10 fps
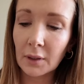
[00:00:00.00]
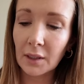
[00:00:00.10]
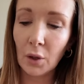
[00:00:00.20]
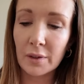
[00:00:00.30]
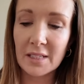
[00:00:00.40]

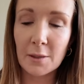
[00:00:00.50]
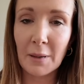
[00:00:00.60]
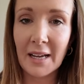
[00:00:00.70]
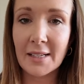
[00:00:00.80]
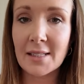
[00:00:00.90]
locks into
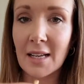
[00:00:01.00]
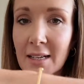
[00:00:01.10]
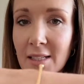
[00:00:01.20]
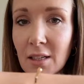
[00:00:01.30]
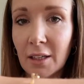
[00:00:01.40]
place, and
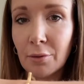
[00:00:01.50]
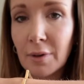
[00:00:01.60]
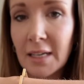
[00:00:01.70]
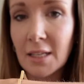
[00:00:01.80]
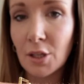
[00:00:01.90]
it's like a
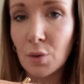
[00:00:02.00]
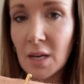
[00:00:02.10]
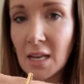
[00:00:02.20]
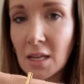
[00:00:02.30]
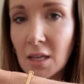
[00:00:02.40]
really
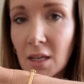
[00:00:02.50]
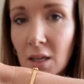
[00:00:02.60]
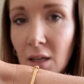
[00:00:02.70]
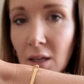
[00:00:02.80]
unique